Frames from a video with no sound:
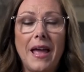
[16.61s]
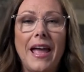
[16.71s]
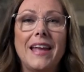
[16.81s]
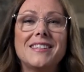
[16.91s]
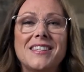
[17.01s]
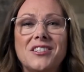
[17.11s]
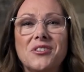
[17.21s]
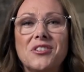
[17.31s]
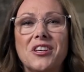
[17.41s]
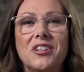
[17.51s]
and
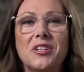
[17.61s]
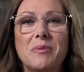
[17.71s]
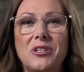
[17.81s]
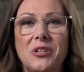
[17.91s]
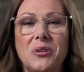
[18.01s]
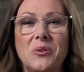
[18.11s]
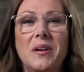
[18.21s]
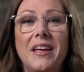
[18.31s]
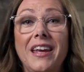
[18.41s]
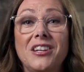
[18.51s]
essential skill number 2,
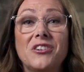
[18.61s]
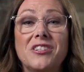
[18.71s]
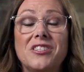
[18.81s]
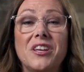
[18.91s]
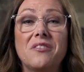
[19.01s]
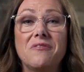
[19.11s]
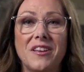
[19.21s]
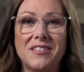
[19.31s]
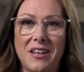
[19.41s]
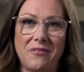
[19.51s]
increasing
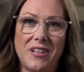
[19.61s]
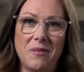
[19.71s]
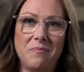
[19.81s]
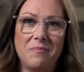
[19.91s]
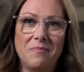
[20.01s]
felt safety.